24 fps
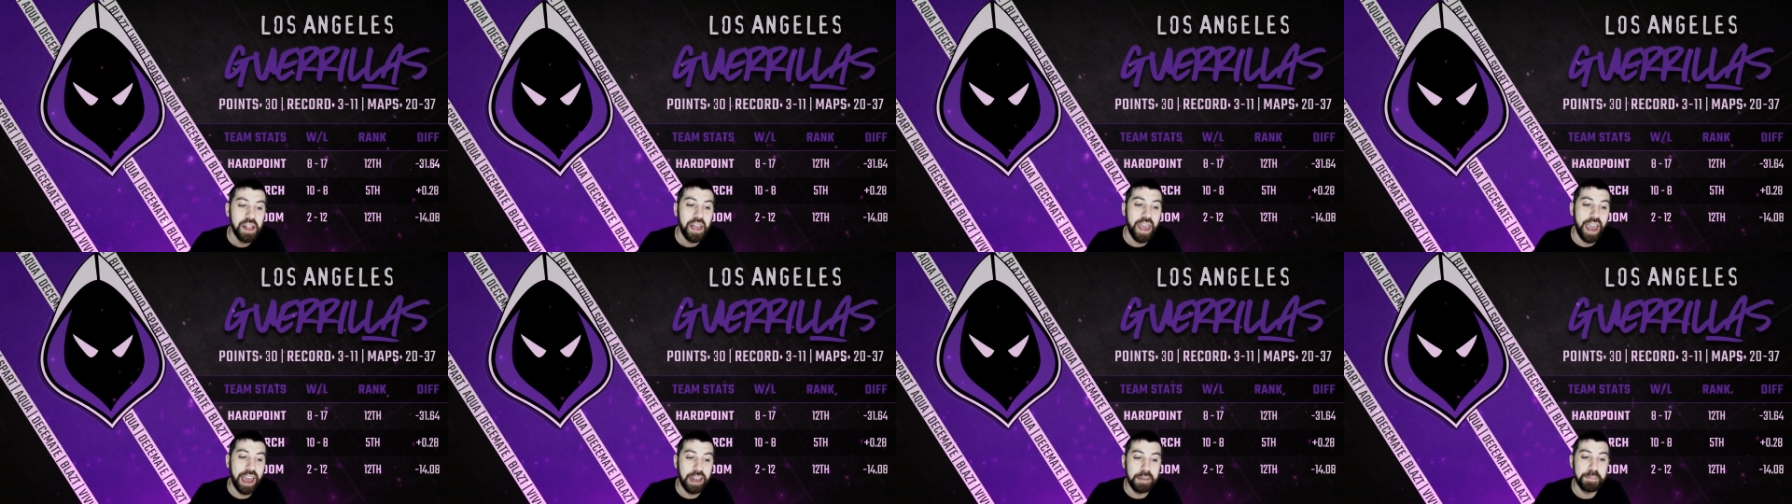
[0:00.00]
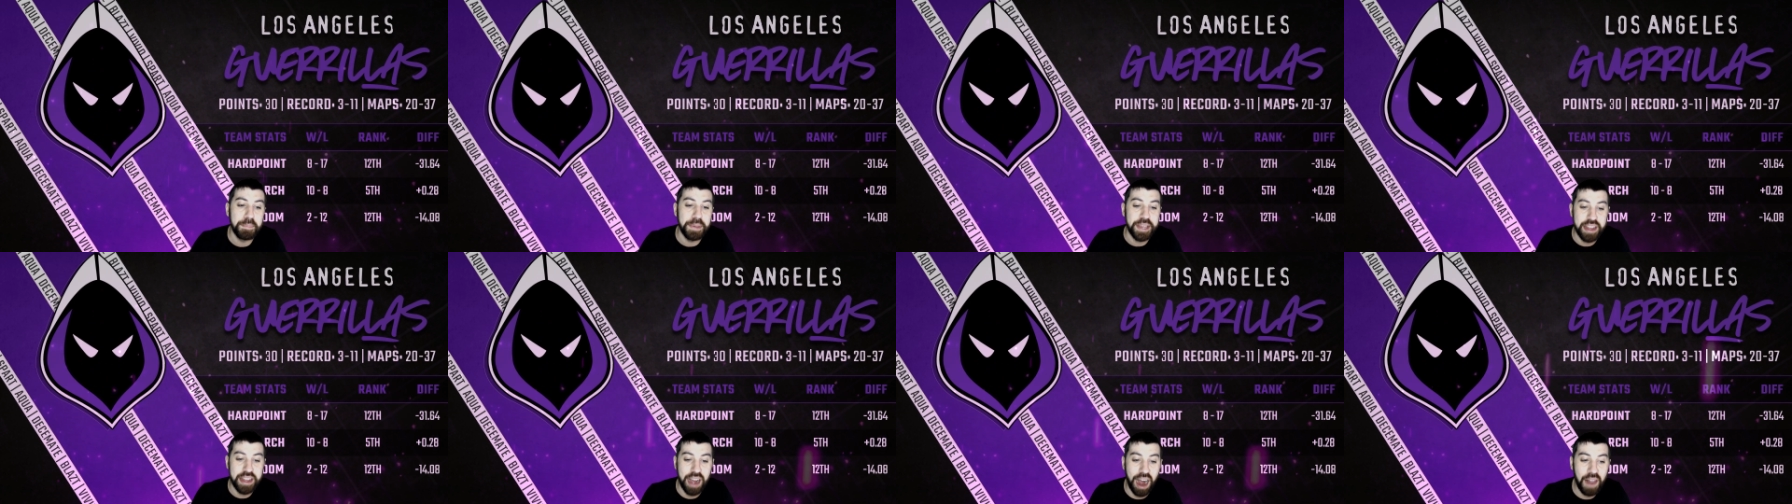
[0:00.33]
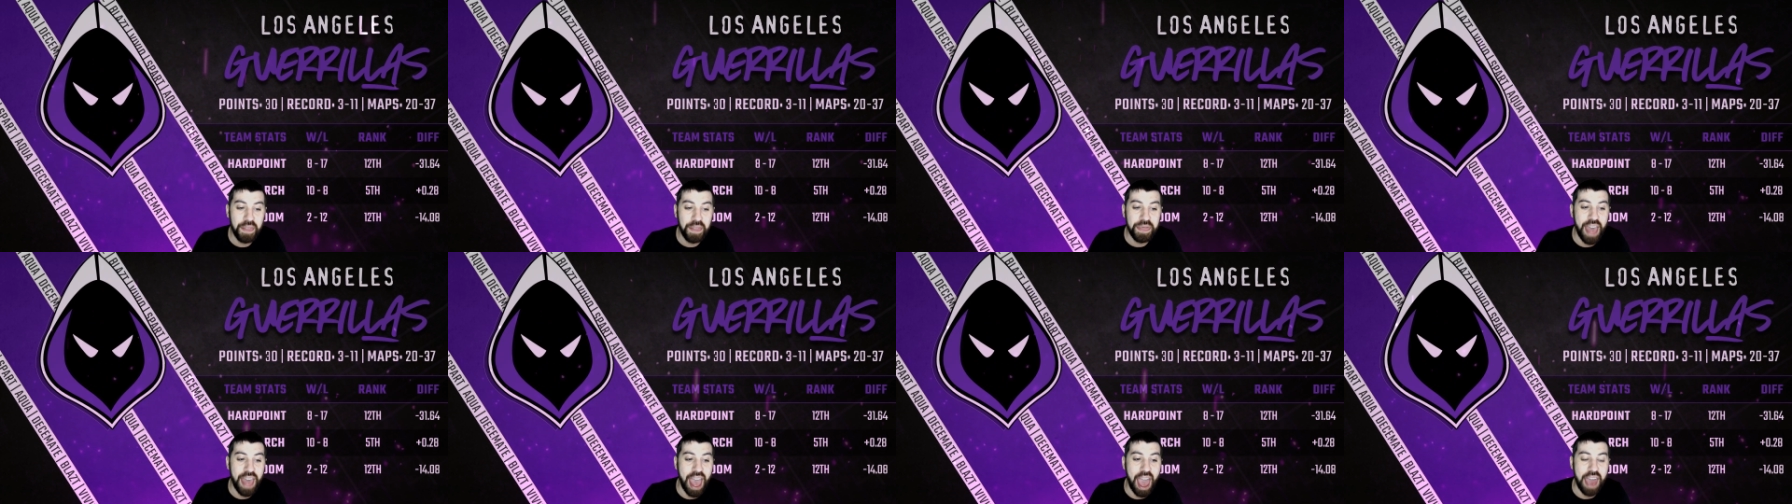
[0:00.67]
And
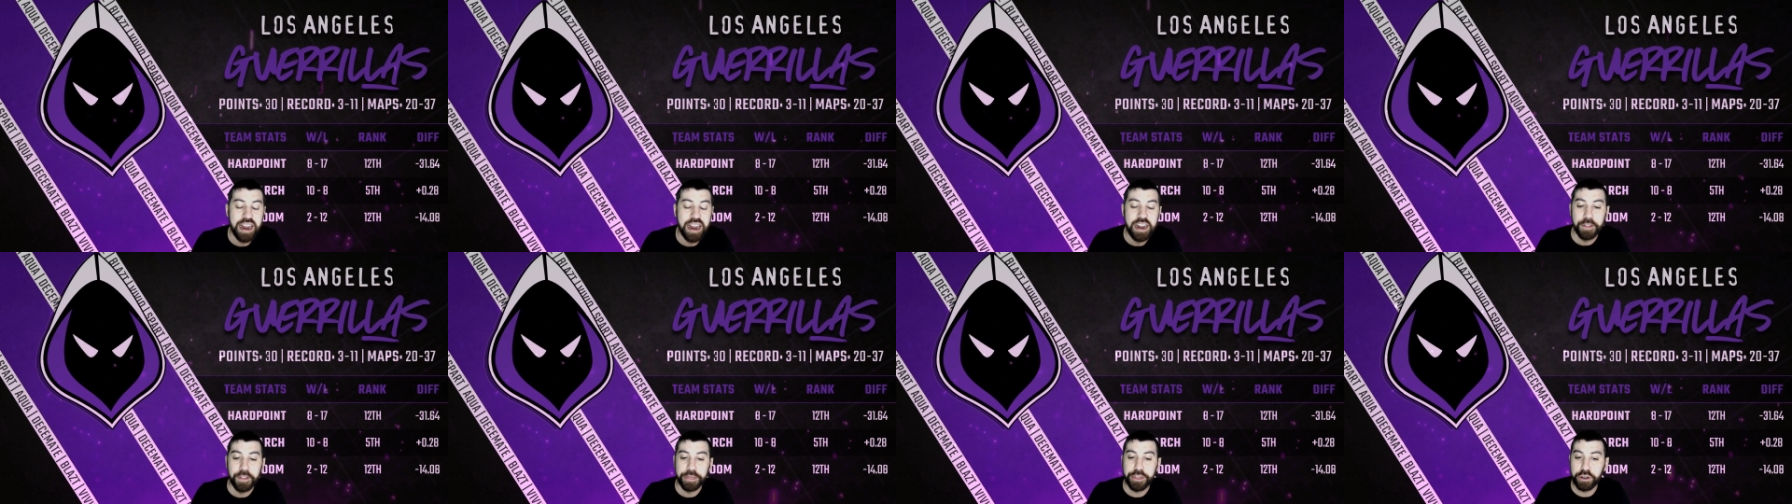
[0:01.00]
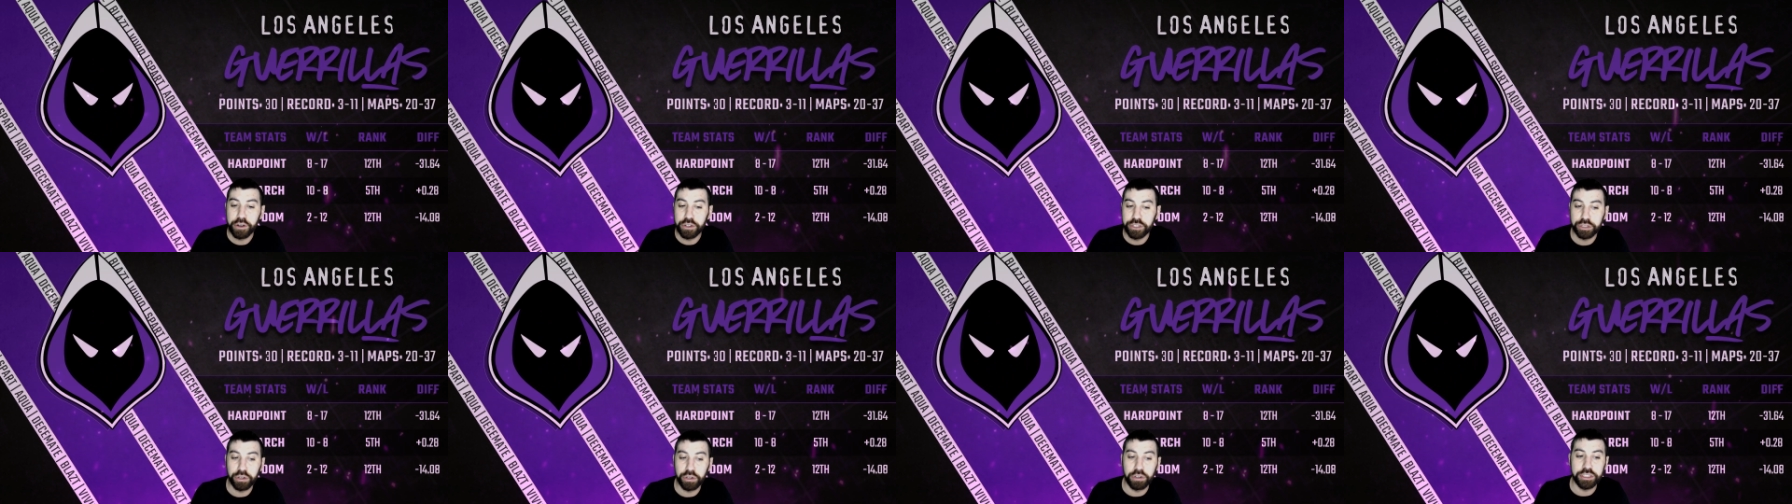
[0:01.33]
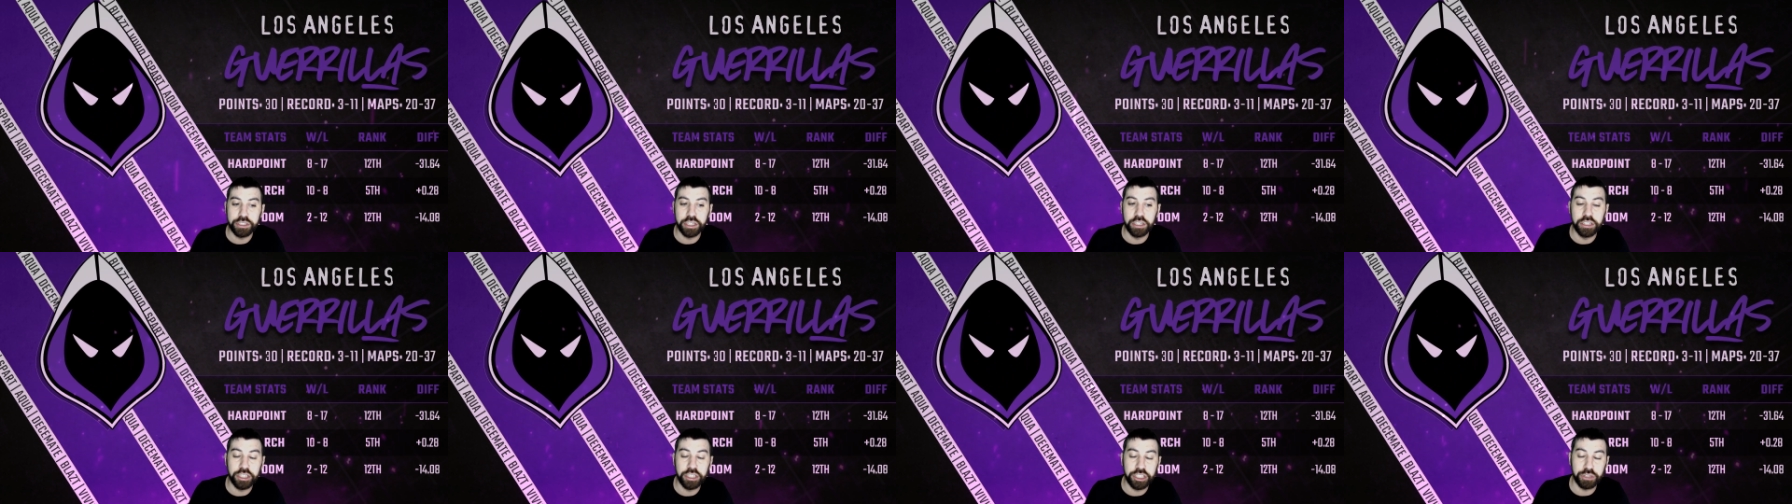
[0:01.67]
beyond that, their search
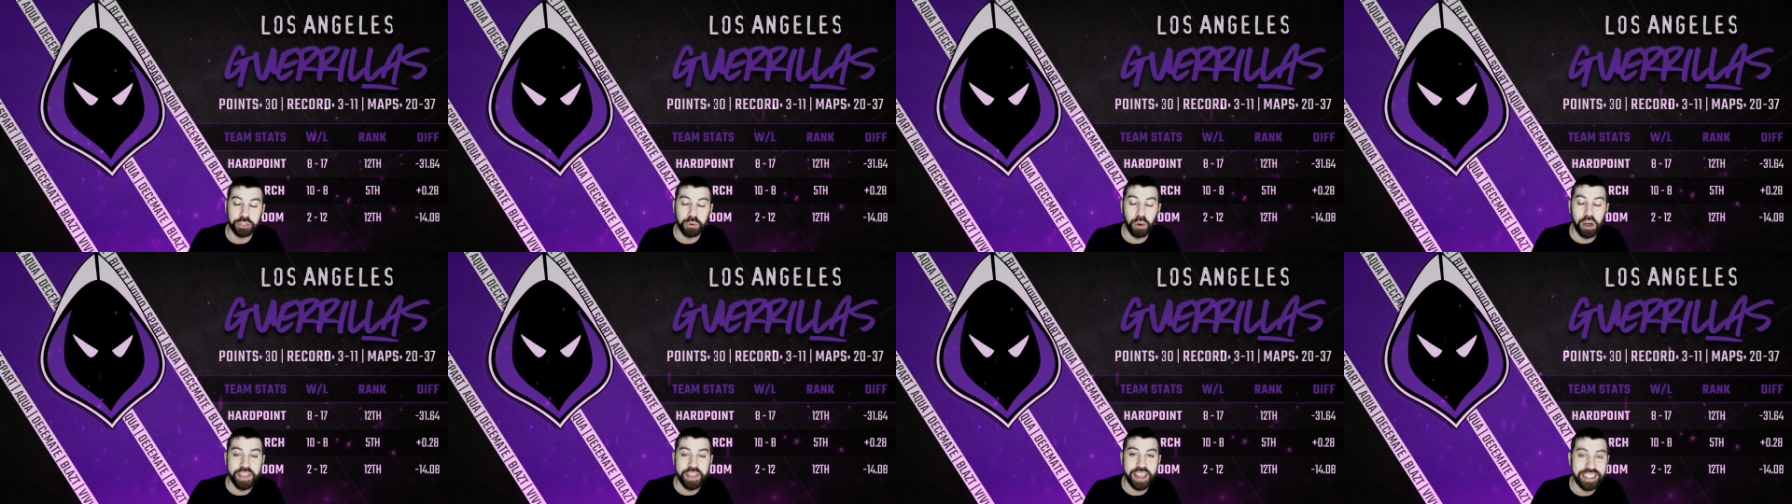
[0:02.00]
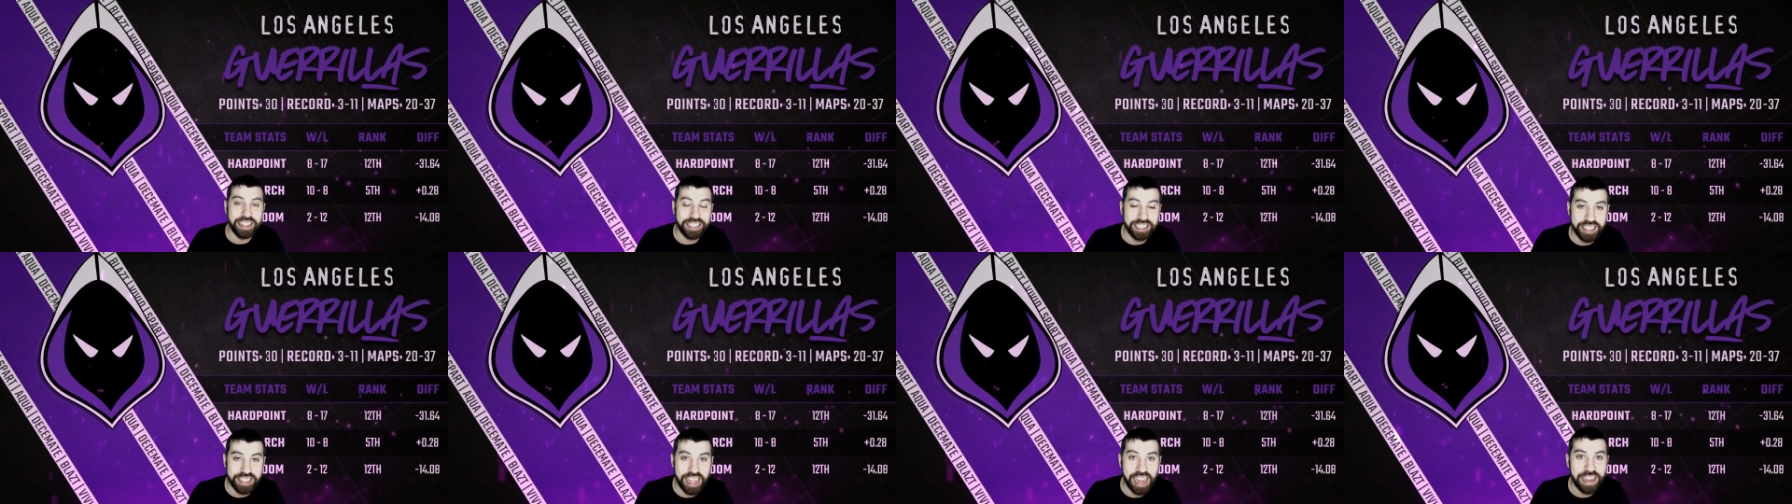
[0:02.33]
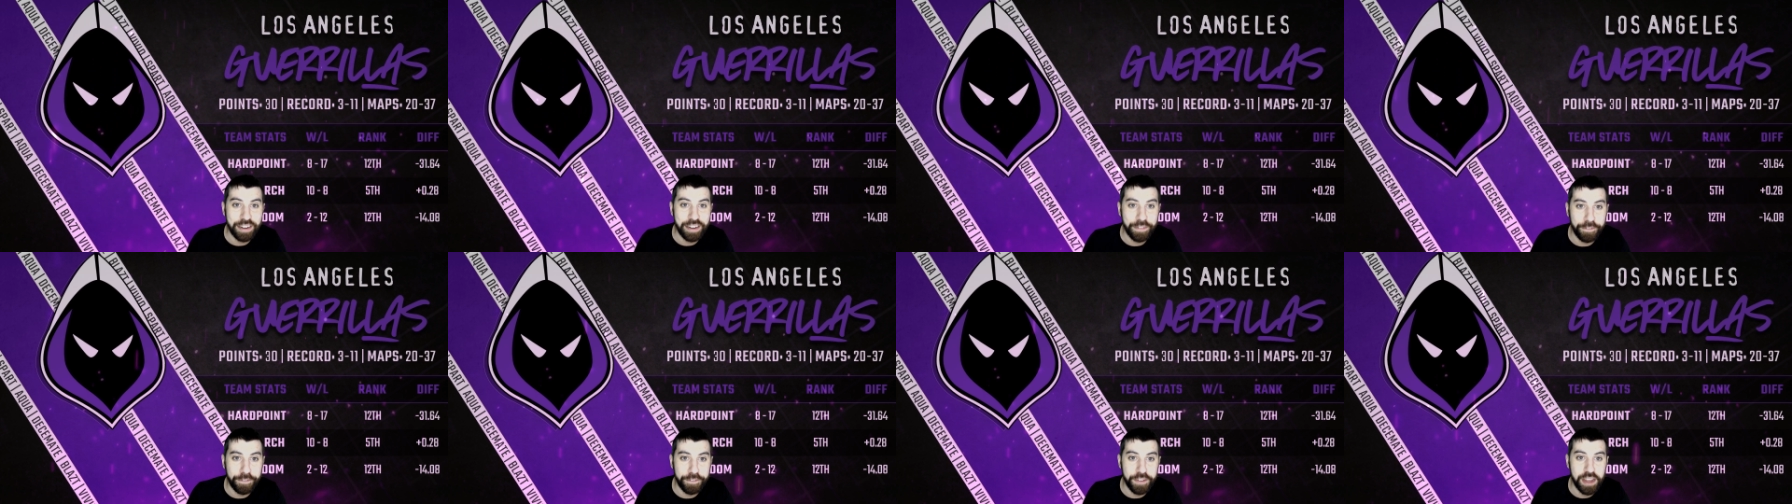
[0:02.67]
and destroy, they stay
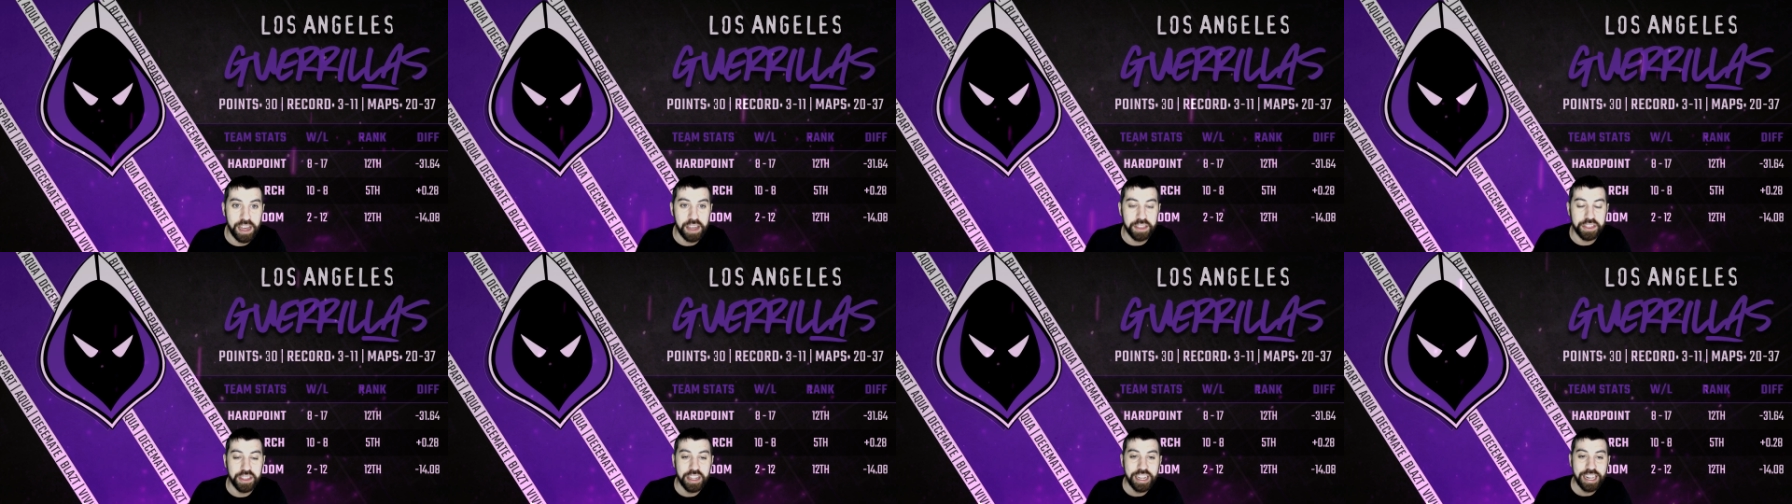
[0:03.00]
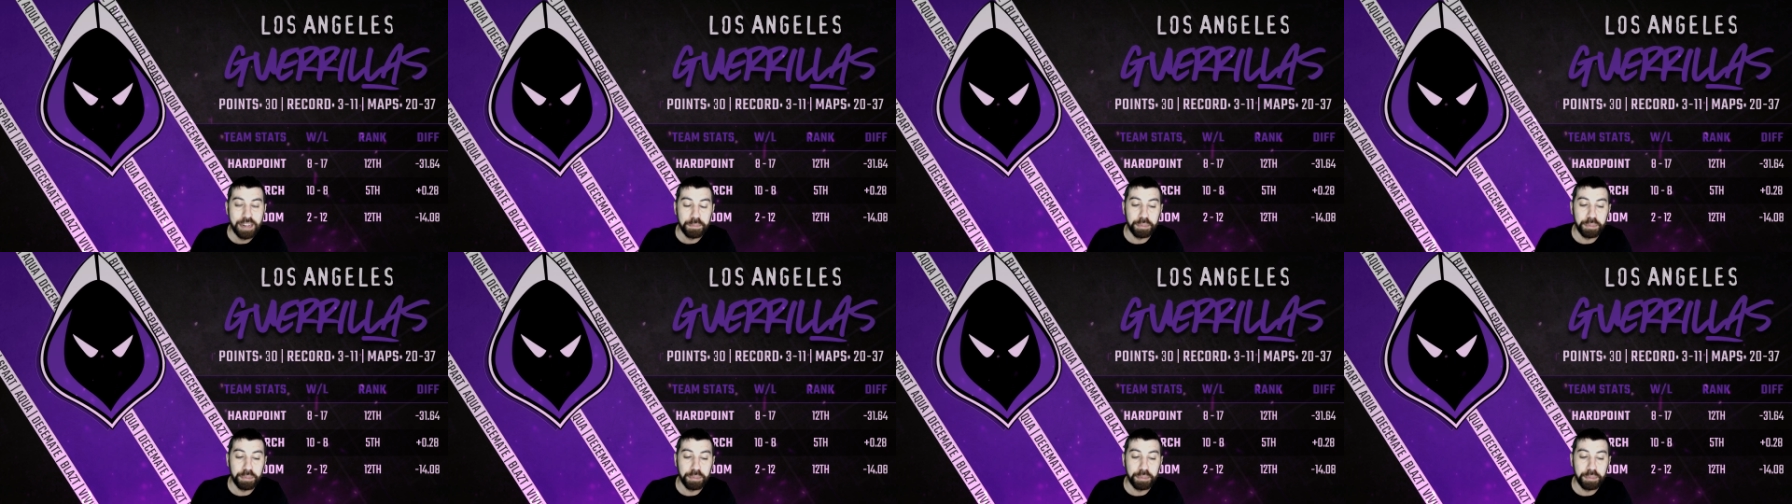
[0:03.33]
in fifth,